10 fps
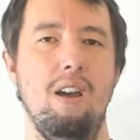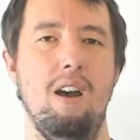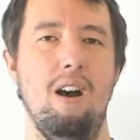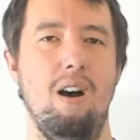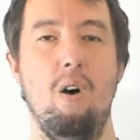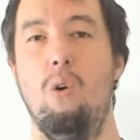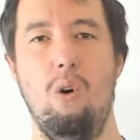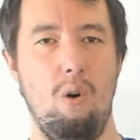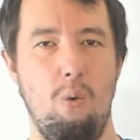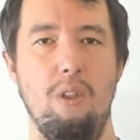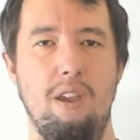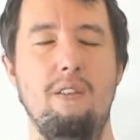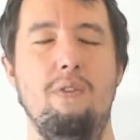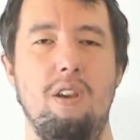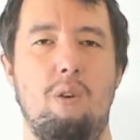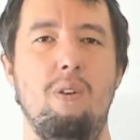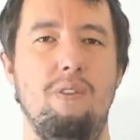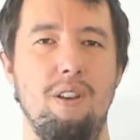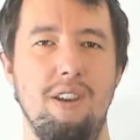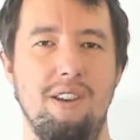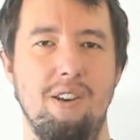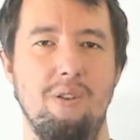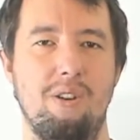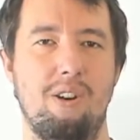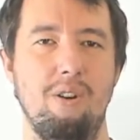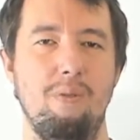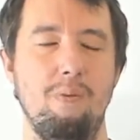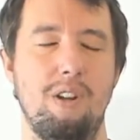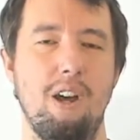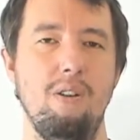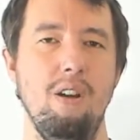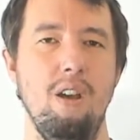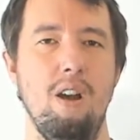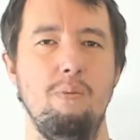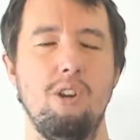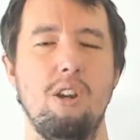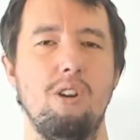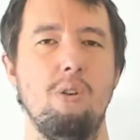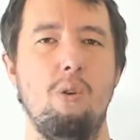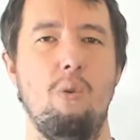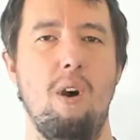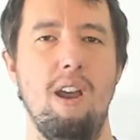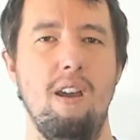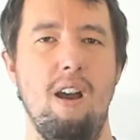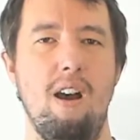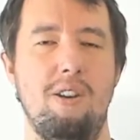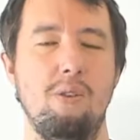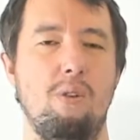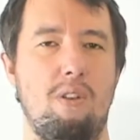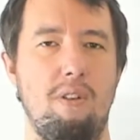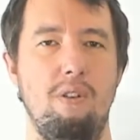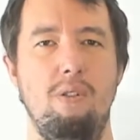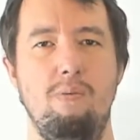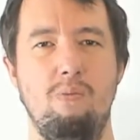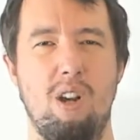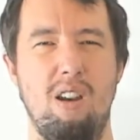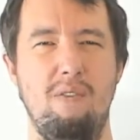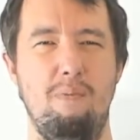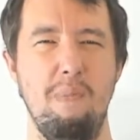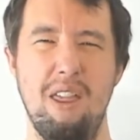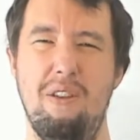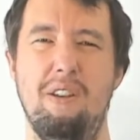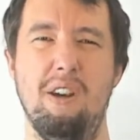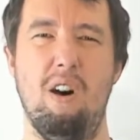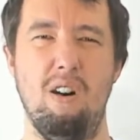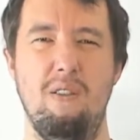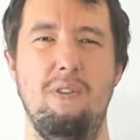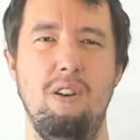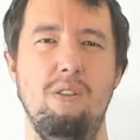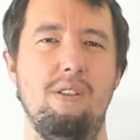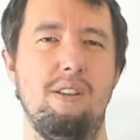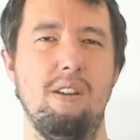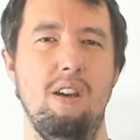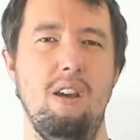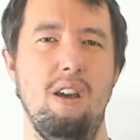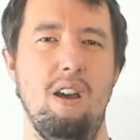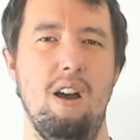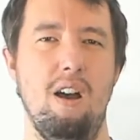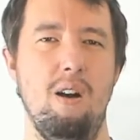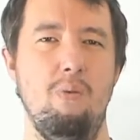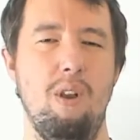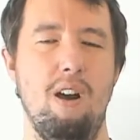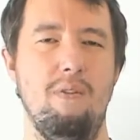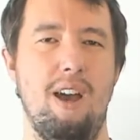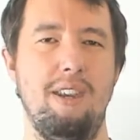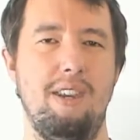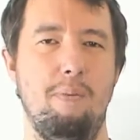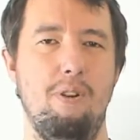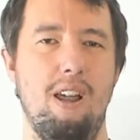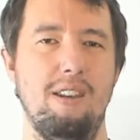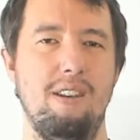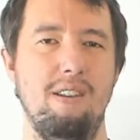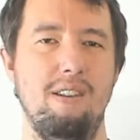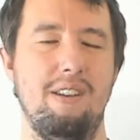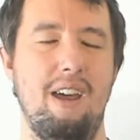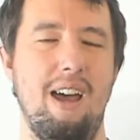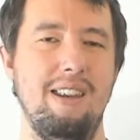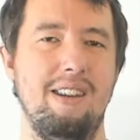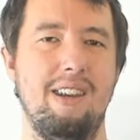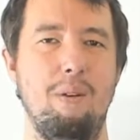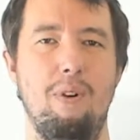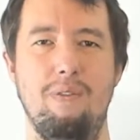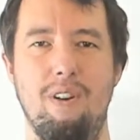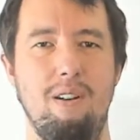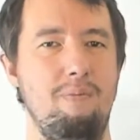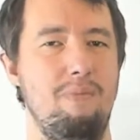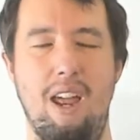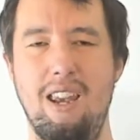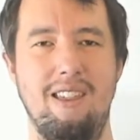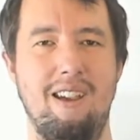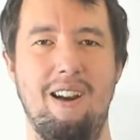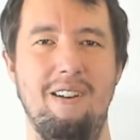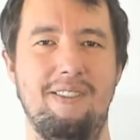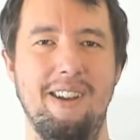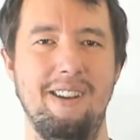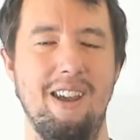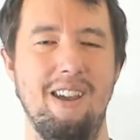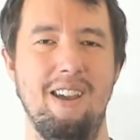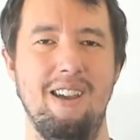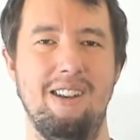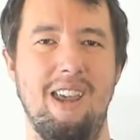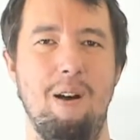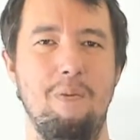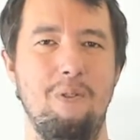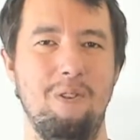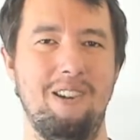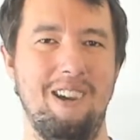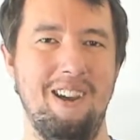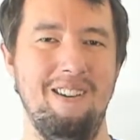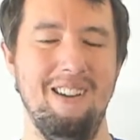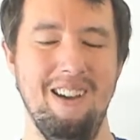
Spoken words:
or whatever the equivalent is in your school. So I'm just going to talk through kind of methods I've used when I've had double lessons, and see whether anything I've said is helpful to you.